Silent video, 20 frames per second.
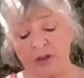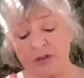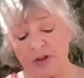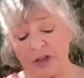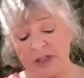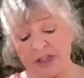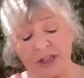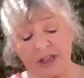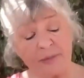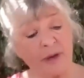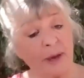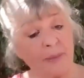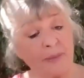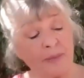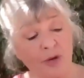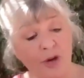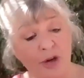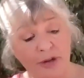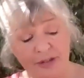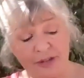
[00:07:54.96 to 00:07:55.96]
addressing my
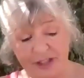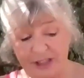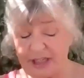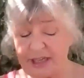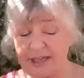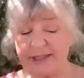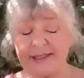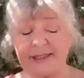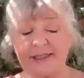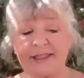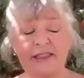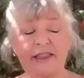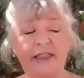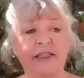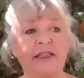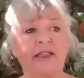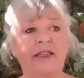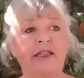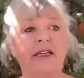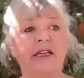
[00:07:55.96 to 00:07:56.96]
process,
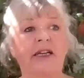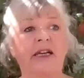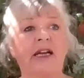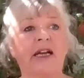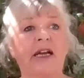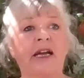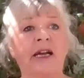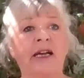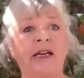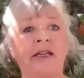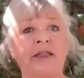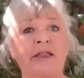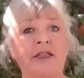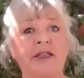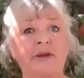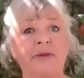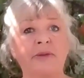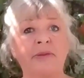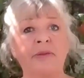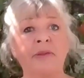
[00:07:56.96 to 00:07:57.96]
and
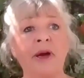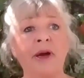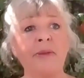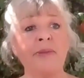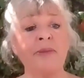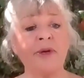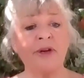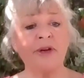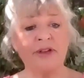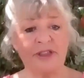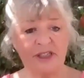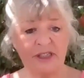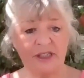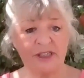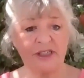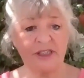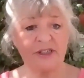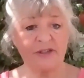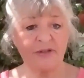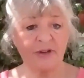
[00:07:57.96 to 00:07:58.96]
my process
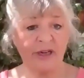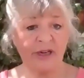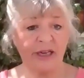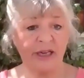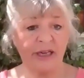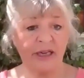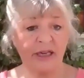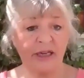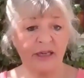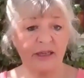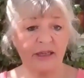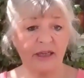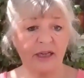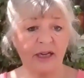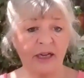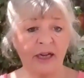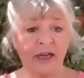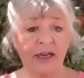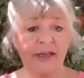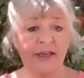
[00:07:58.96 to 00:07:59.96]
is really,
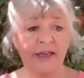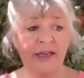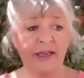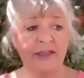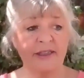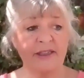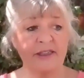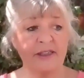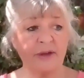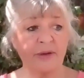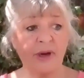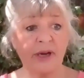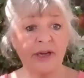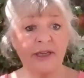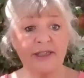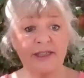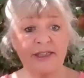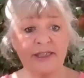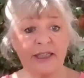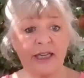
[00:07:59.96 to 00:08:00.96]
I guess, quite